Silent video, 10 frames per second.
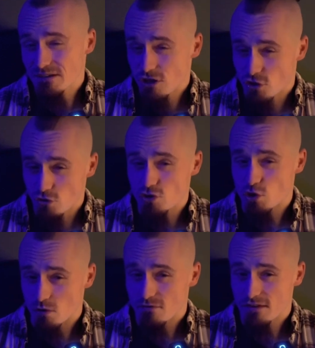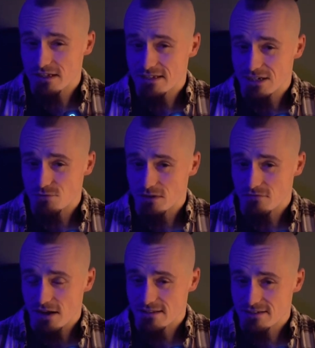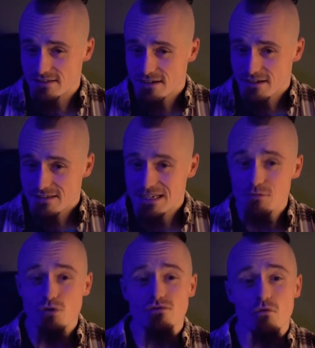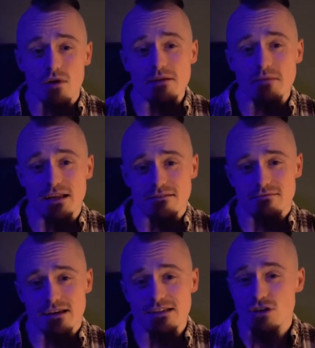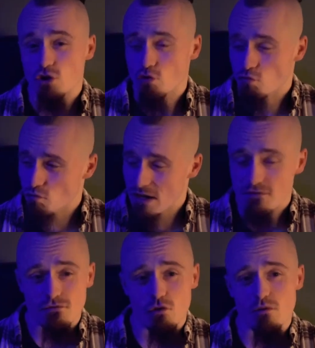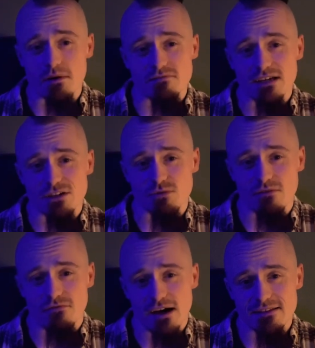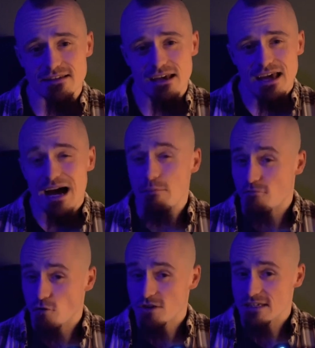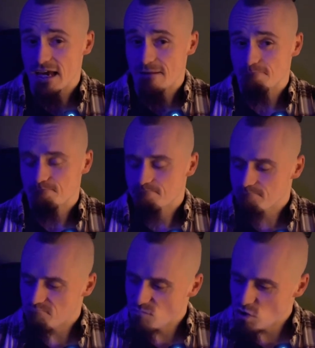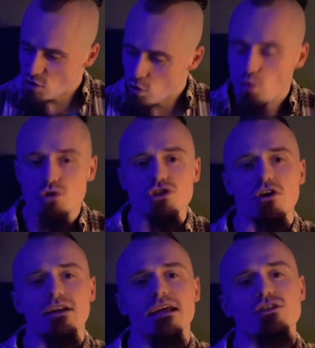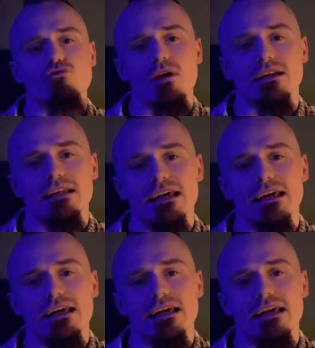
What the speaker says: is a good source for these saturated fats. Same goes for red meat. It is a great form of saturated fats. And before you say it, no study has directly